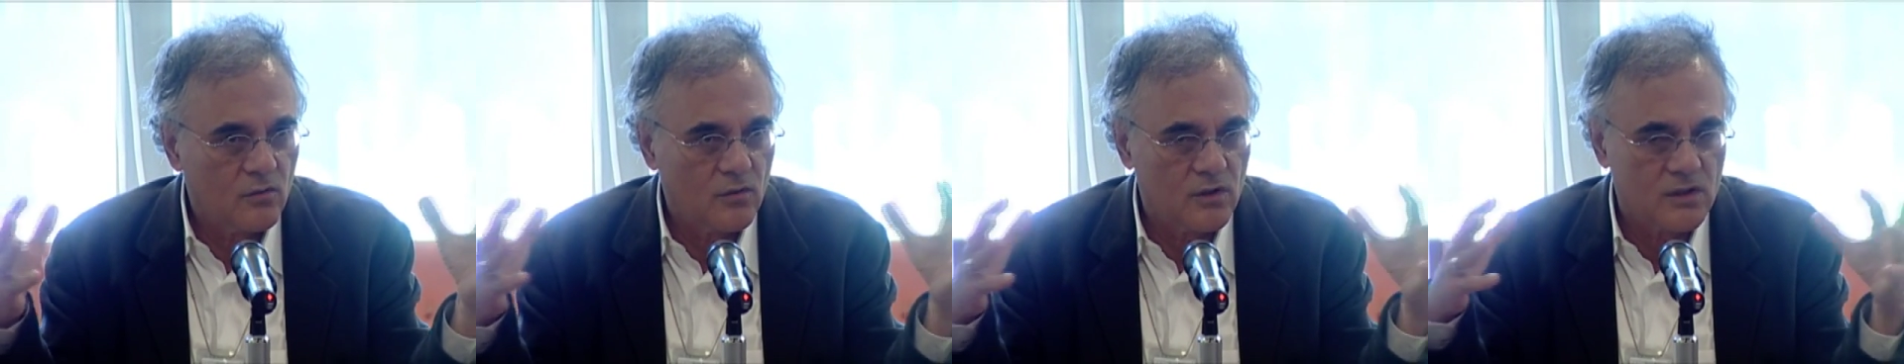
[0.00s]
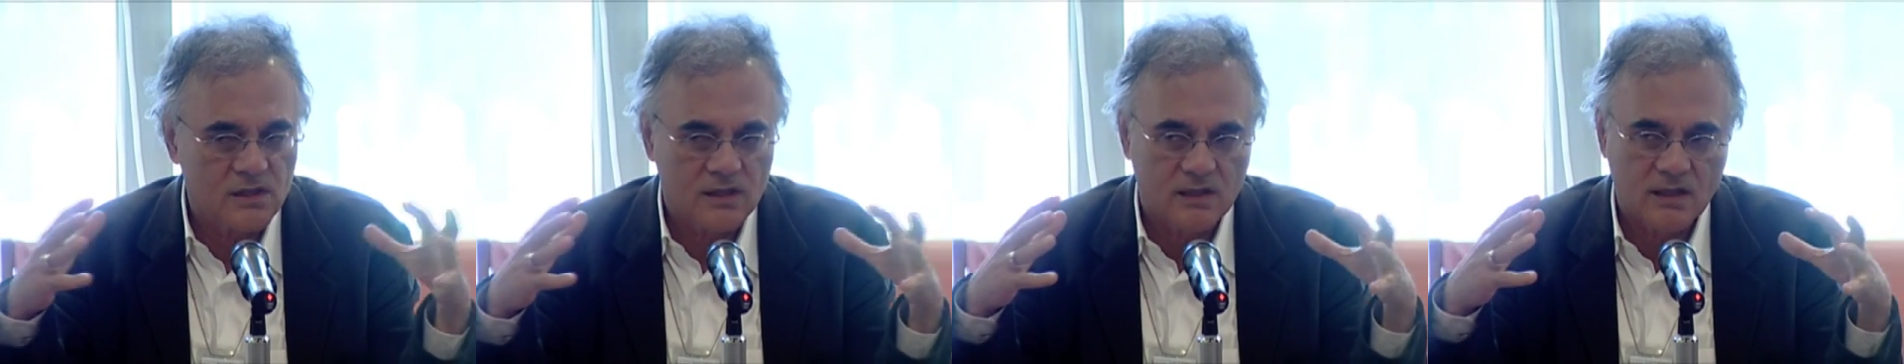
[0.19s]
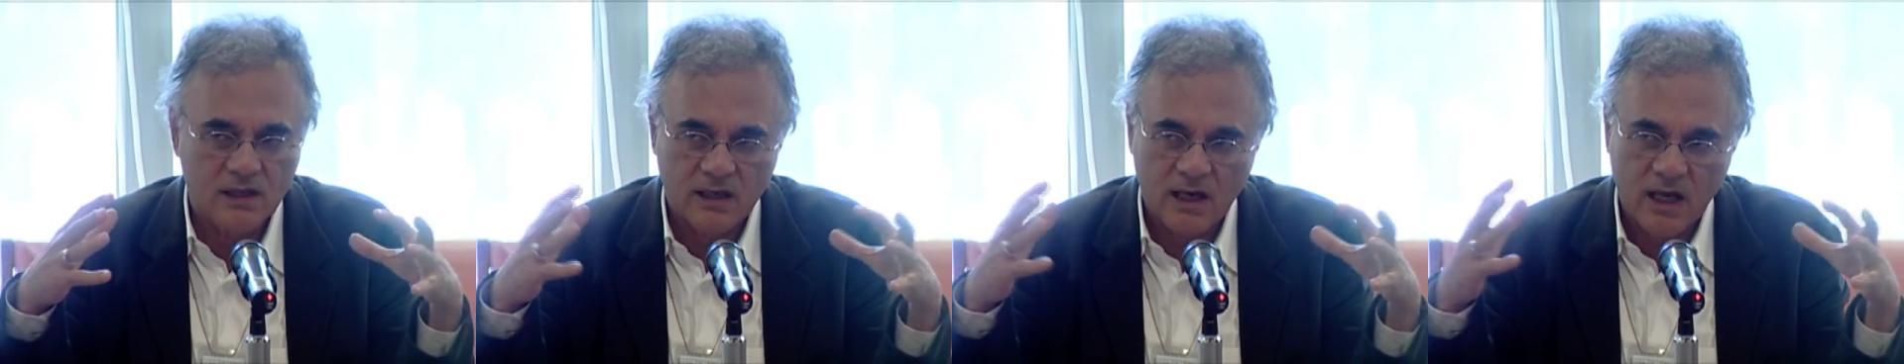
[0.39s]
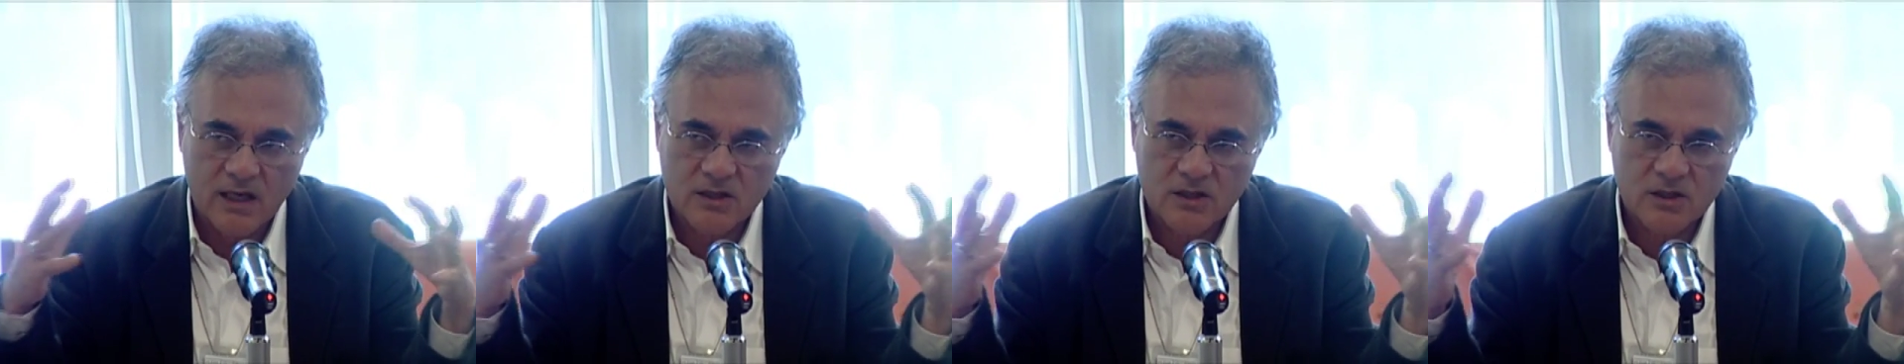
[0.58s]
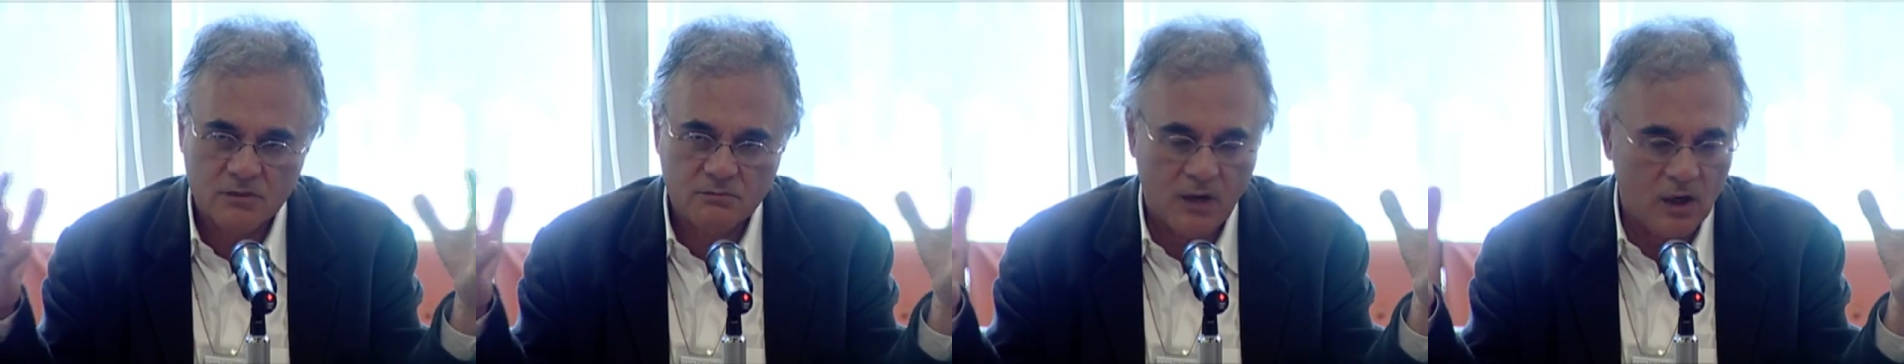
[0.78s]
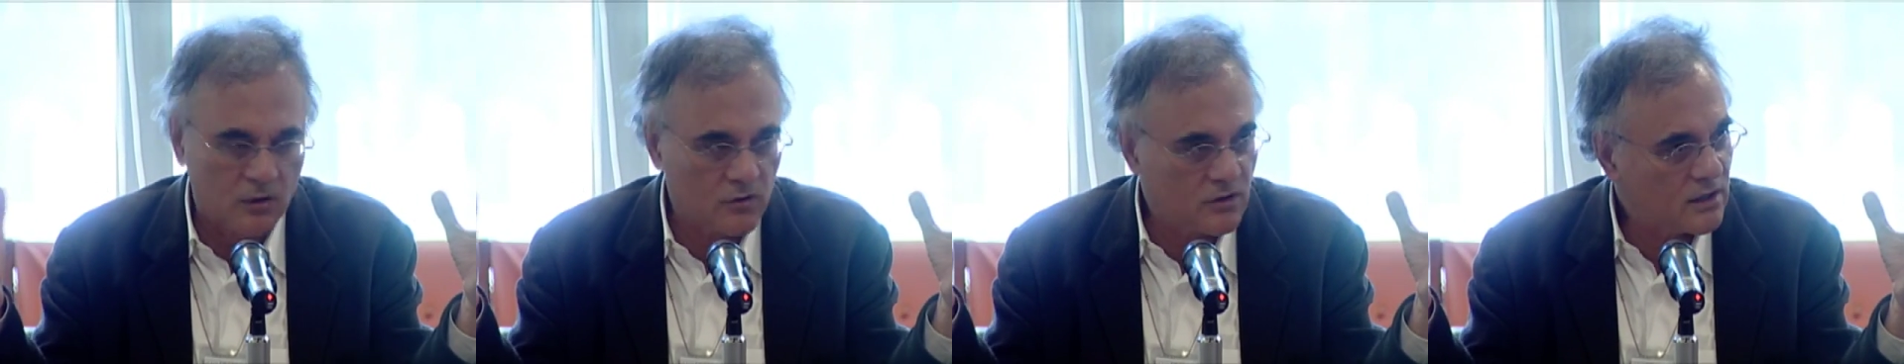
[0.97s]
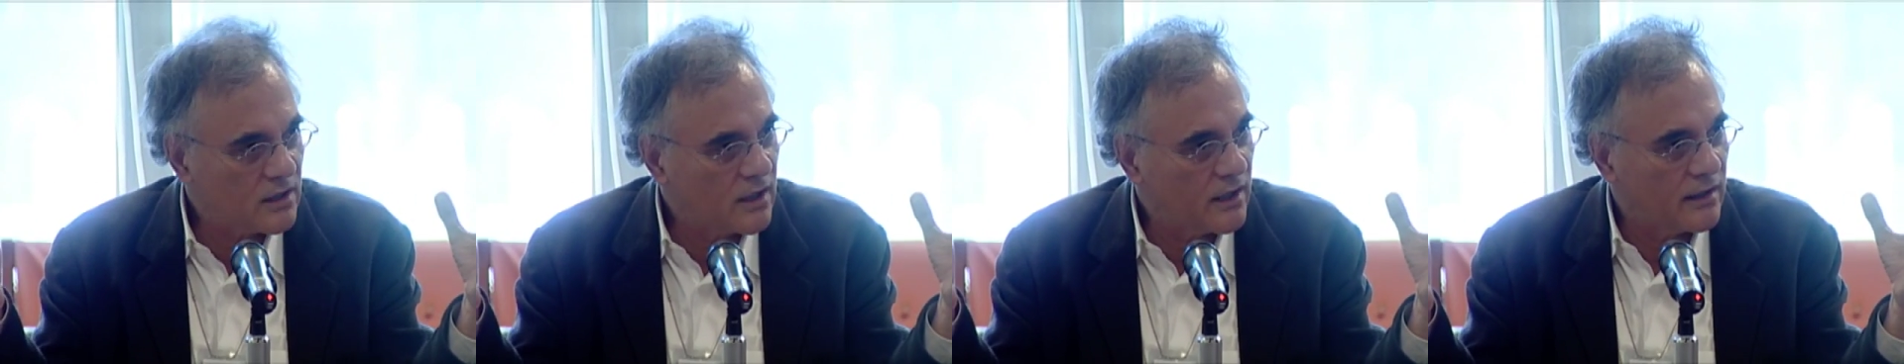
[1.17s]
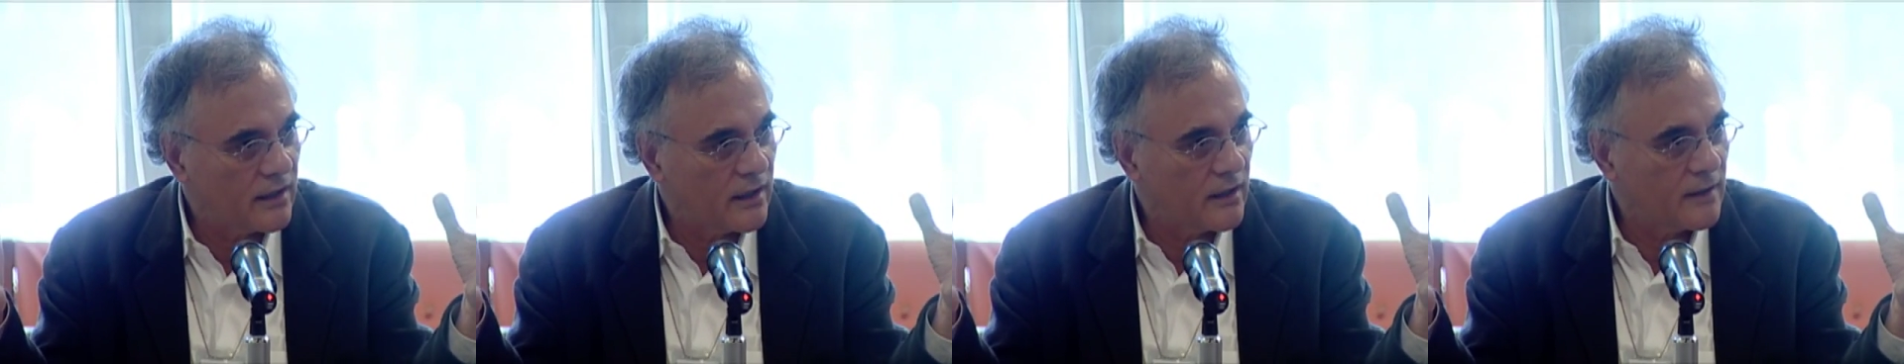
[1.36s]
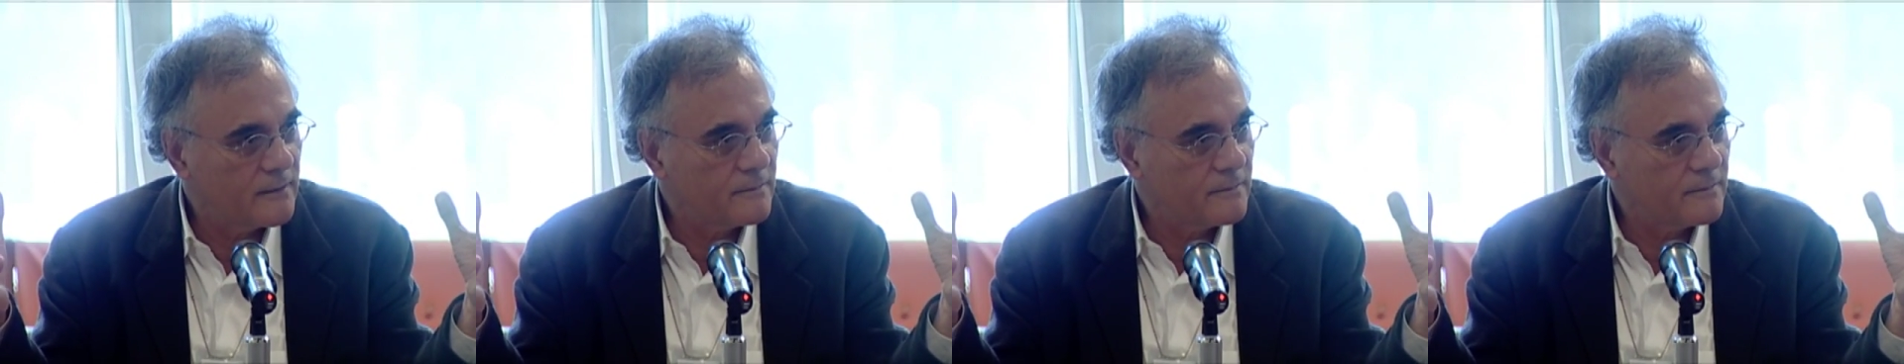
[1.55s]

which is the lush mountain area.